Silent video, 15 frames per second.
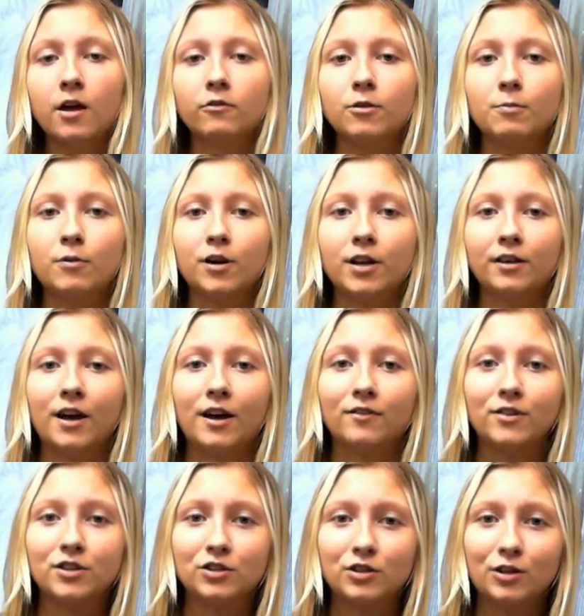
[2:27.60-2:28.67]
Reporting
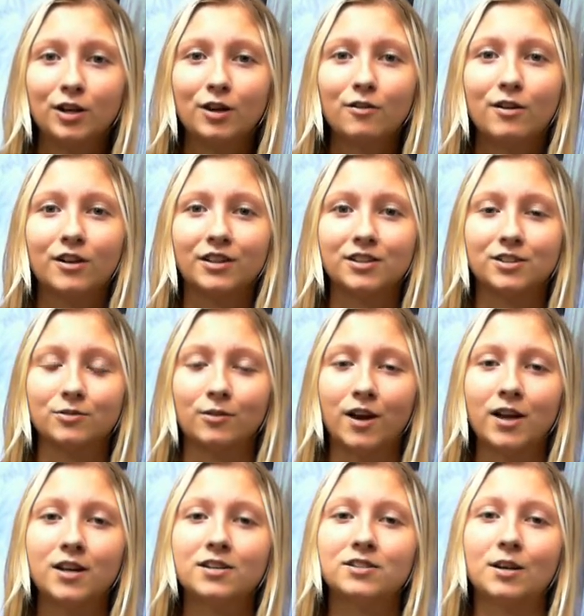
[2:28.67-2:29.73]
live in the studio, Alyssa
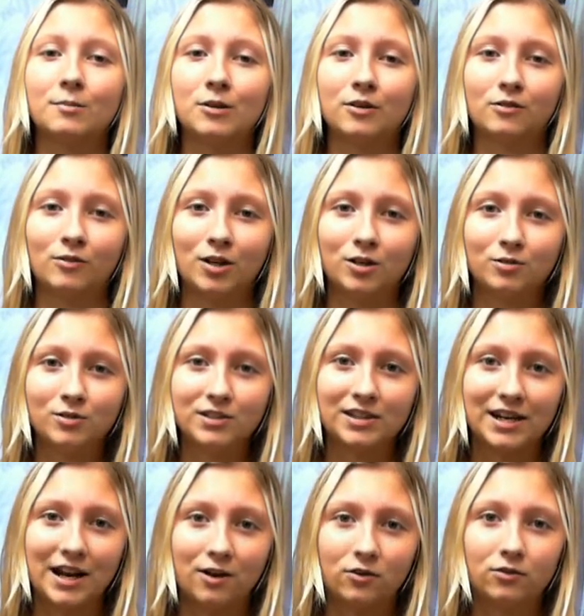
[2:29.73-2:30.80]
Wright, WNY
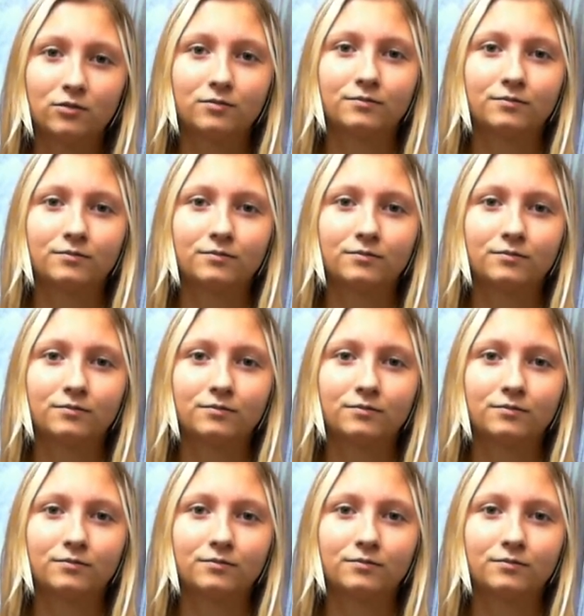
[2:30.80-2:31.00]
News Now.